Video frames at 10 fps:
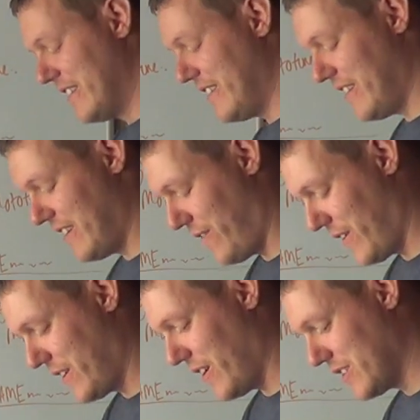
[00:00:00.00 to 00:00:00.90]
Oh,
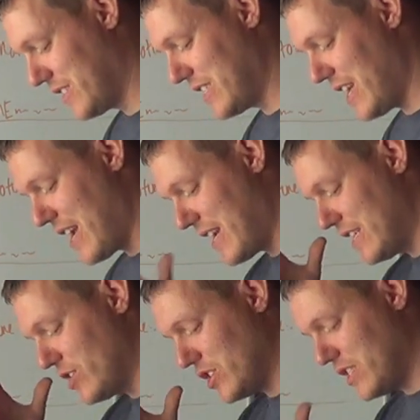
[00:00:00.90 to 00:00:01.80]
for God's sake.
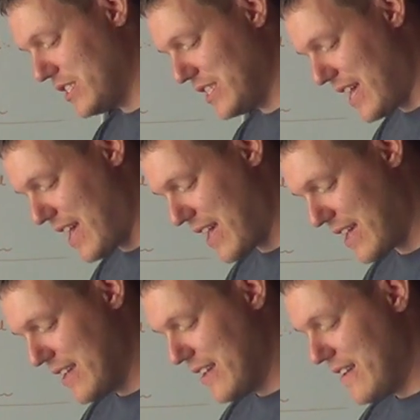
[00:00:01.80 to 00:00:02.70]
It just, yeah.
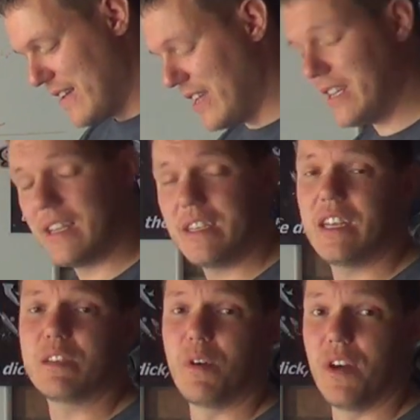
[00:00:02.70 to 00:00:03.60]
It,
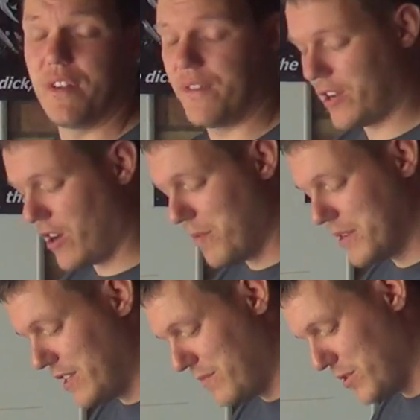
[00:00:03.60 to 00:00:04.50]
it, it's worth it for the
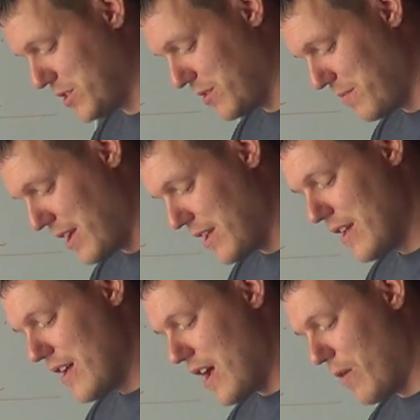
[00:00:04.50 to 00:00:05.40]
comedy, you must admit.
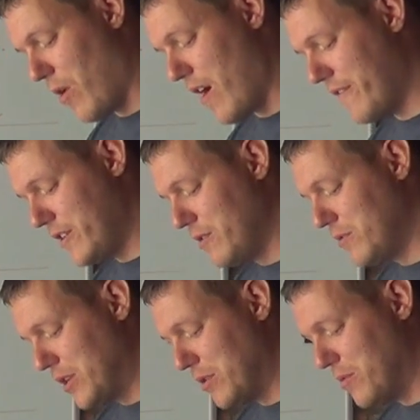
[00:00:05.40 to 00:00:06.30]
And whatever you
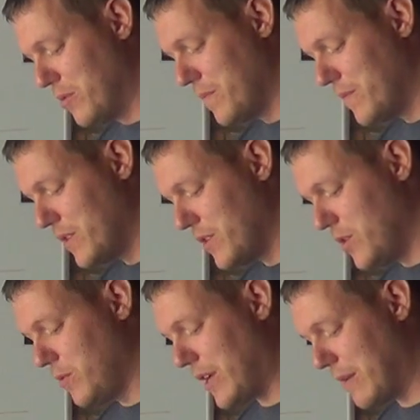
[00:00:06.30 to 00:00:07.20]
do,
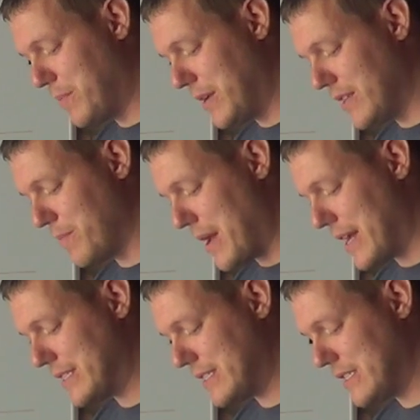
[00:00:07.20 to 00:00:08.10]
you can beat the
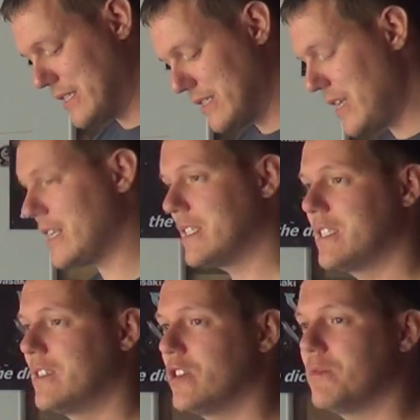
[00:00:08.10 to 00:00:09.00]
best.
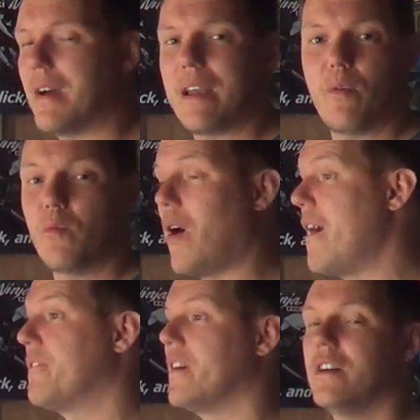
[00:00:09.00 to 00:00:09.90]
Yes, doesn't matter,
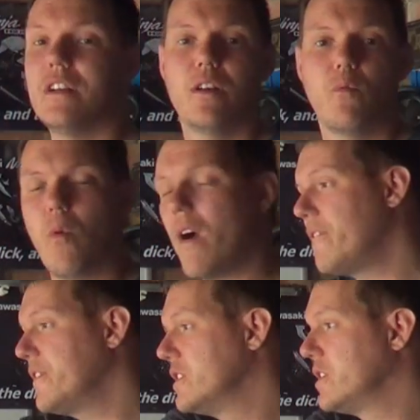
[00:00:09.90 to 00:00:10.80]
whatever.
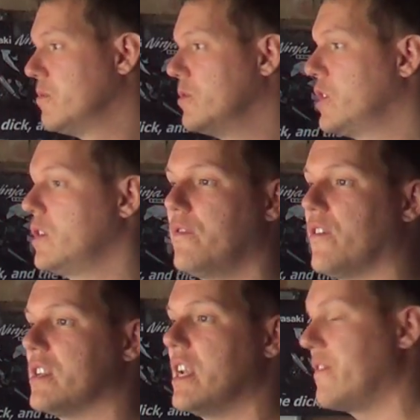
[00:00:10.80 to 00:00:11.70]
Whatever you do, you can do
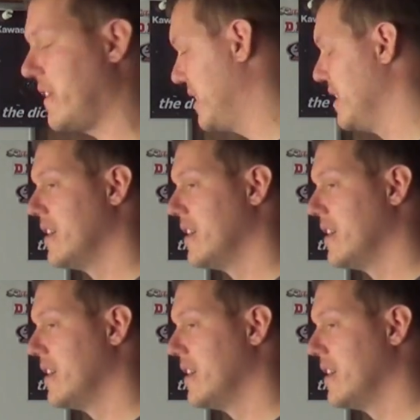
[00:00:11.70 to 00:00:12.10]
fucking anything.